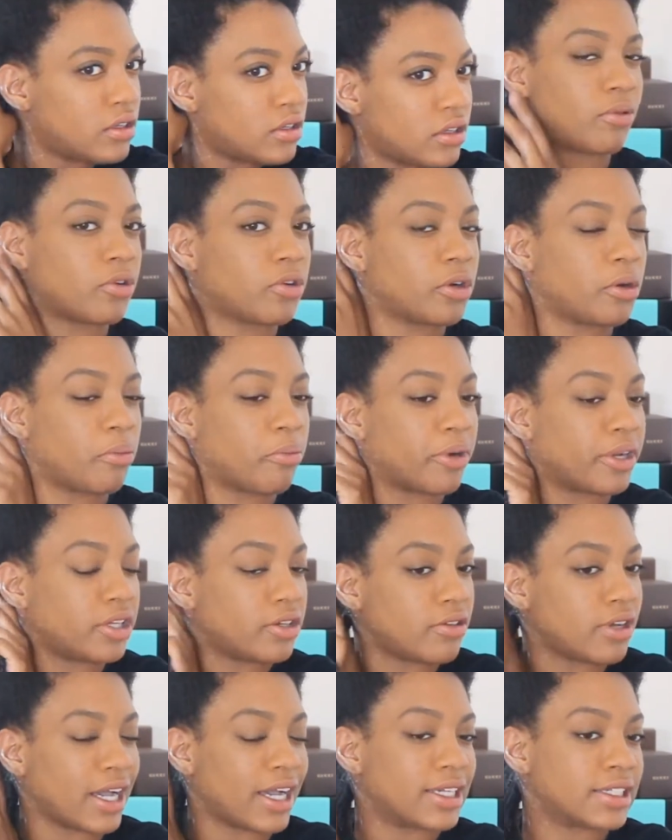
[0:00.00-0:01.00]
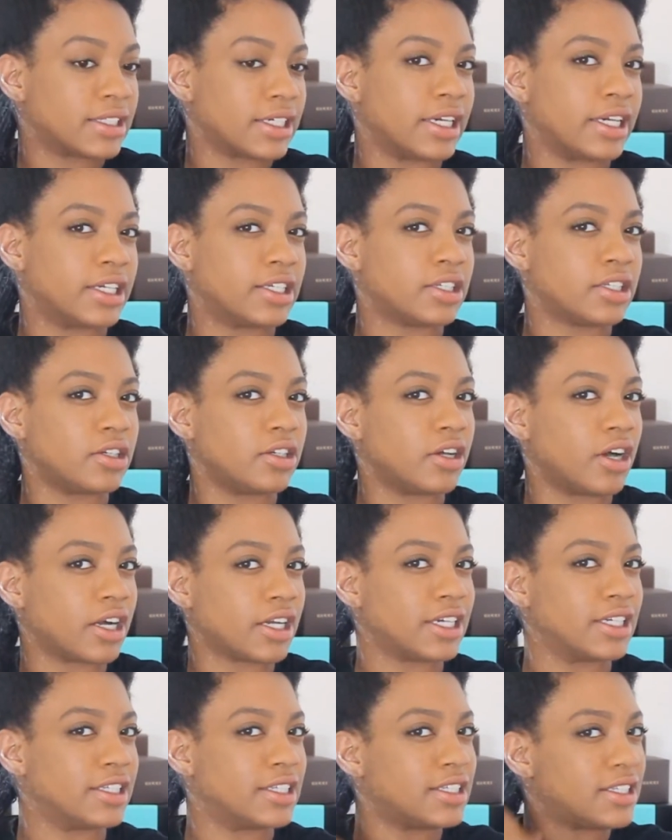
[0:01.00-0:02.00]
I'm going to bring you guys in so y'all
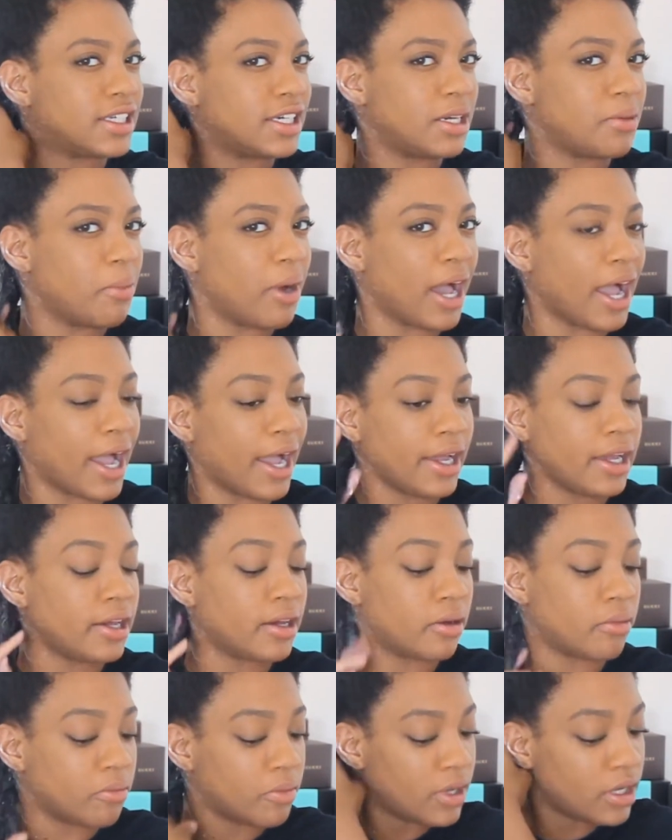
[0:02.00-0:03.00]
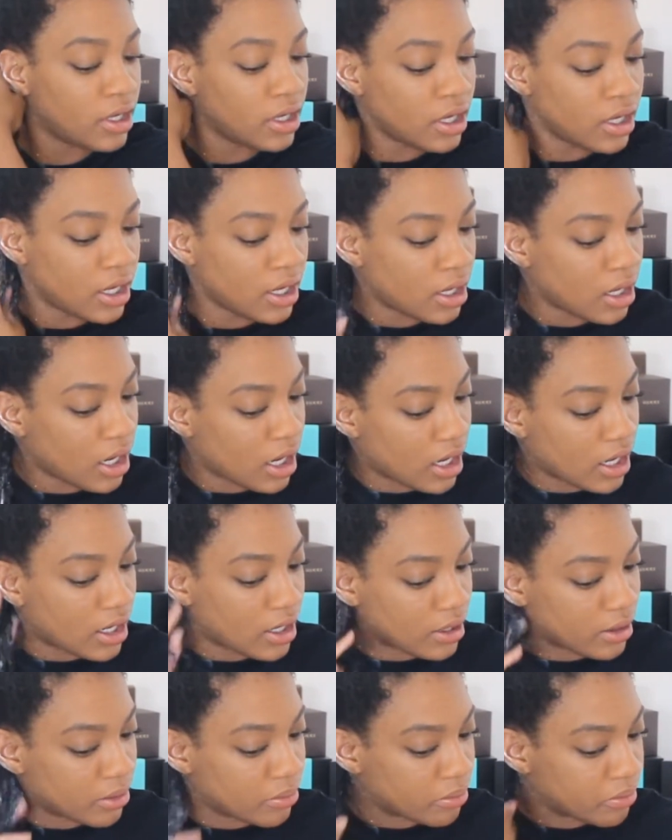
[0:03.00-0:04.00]
can see, but I
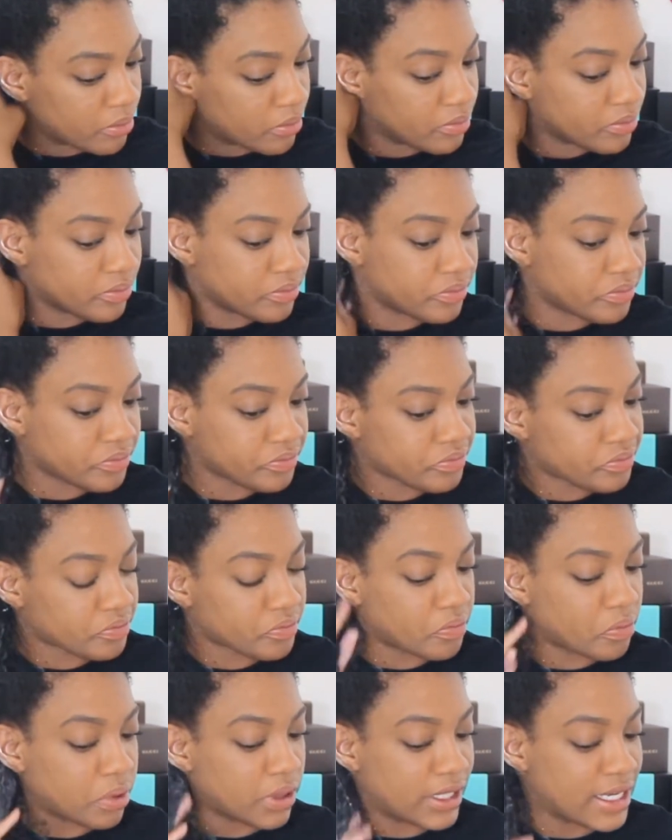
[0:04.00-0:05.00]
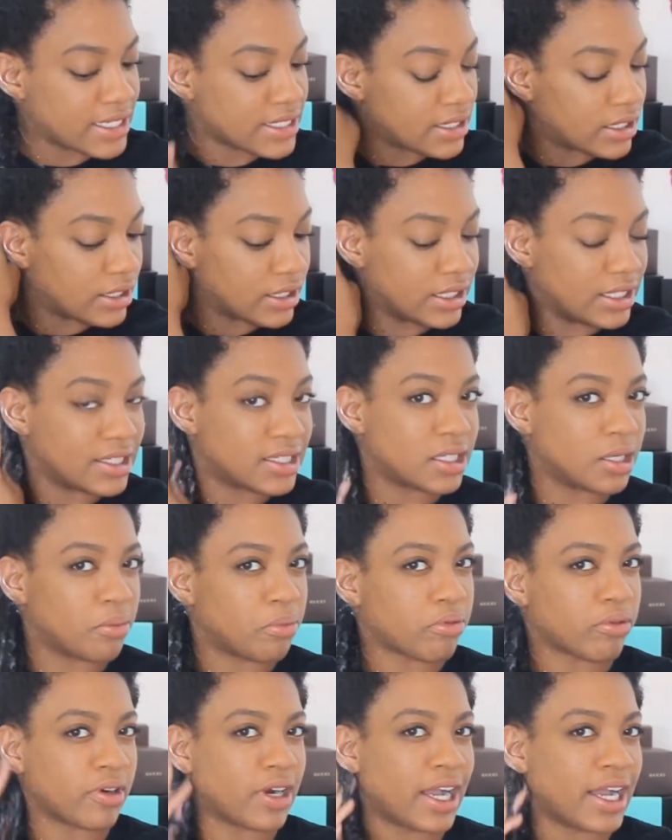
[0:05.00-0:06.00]
am pleasantly
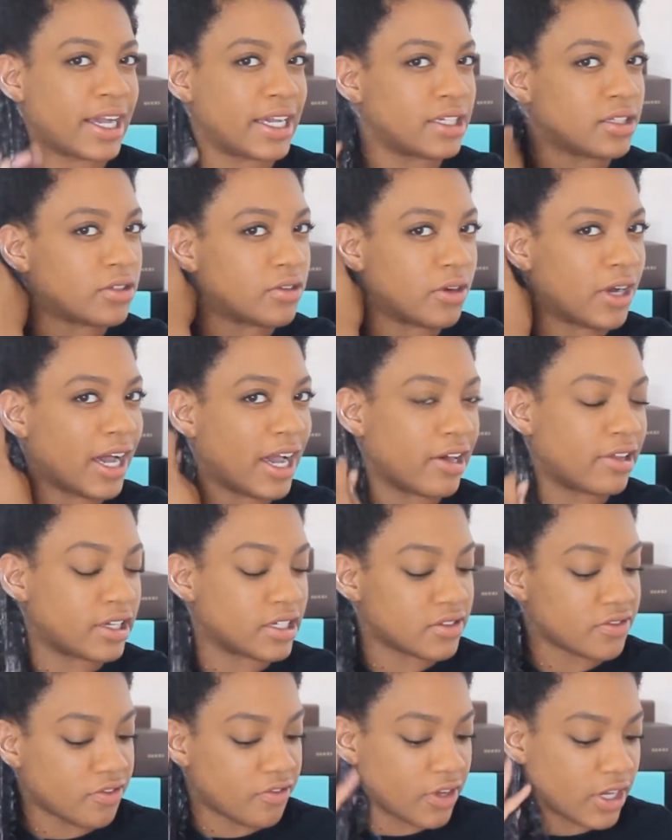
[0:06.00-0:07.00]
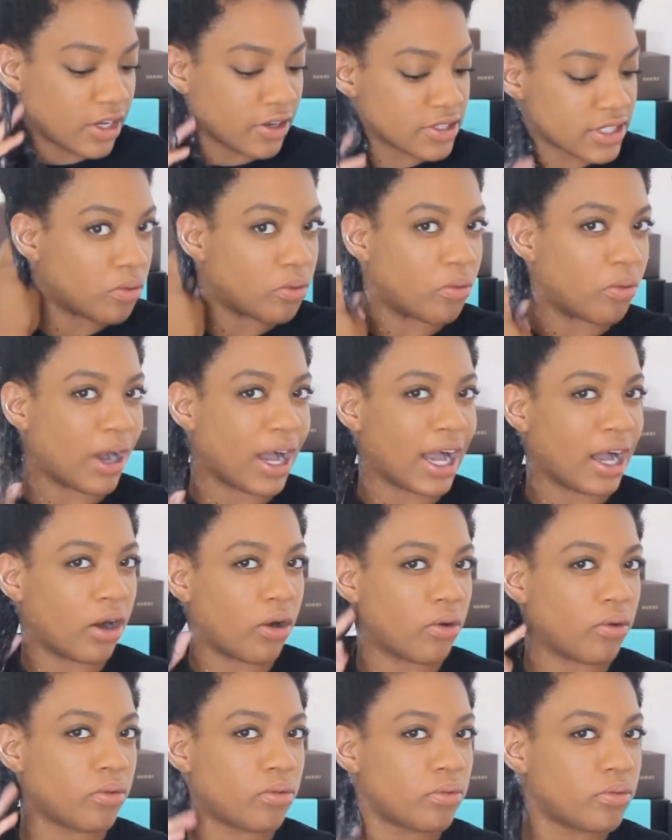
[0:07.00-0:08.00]
surprised on how this feels.
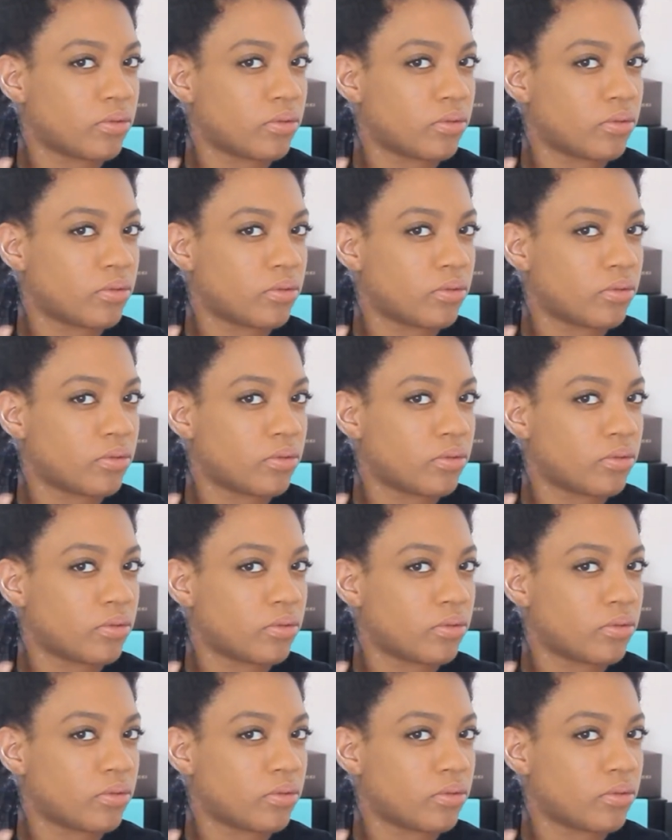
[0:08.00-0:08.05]
Wow.